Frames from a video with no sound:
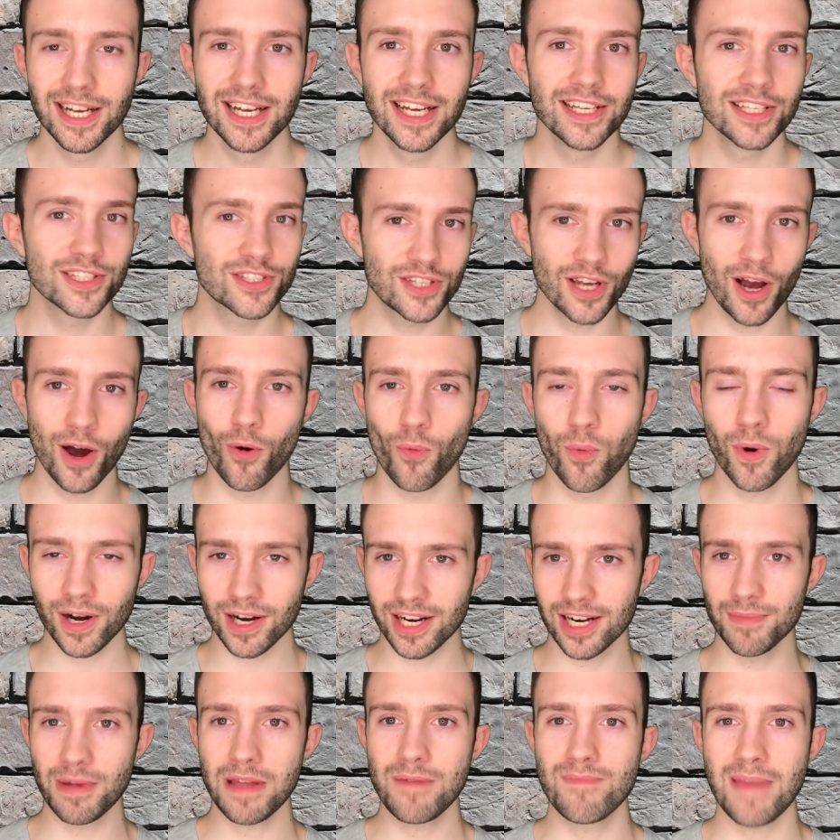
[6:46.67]
So we're
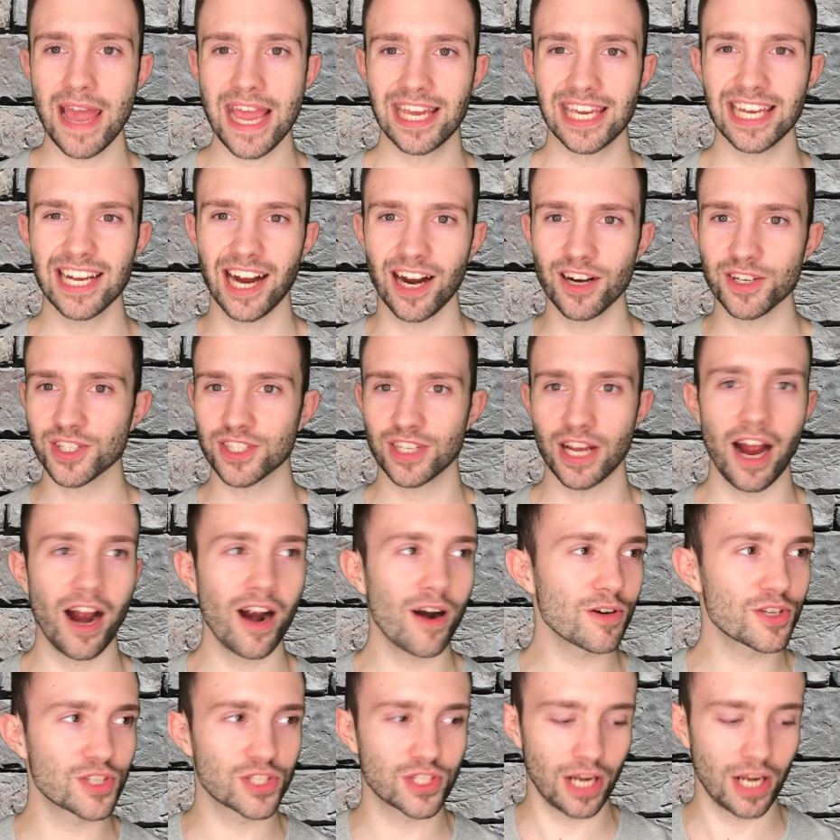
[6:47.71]
gonna be making a sort